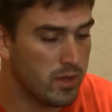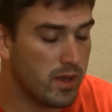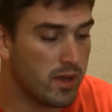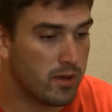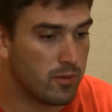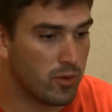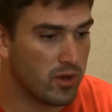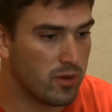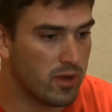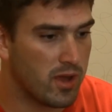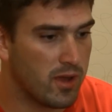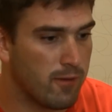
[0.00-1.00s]
Yeah,
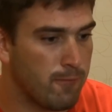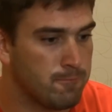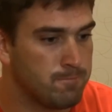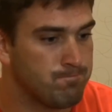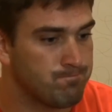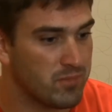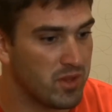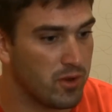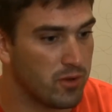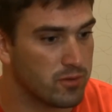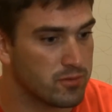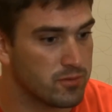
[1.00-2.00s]
well,
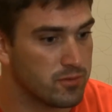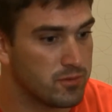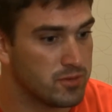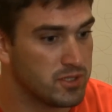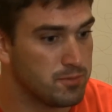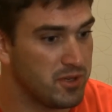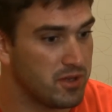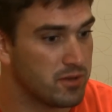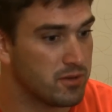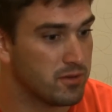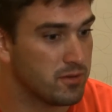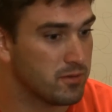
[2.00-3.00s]
just
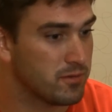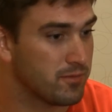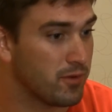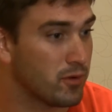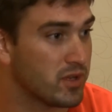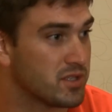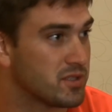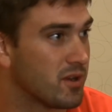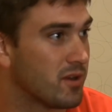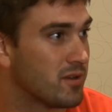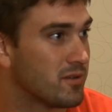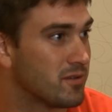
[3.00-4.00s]
being focused
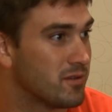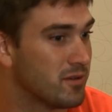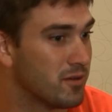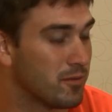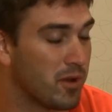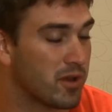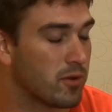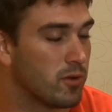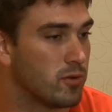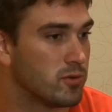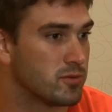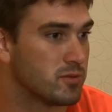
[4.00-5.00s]
on my
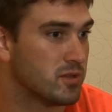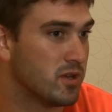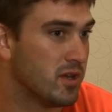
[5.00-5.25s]
goals.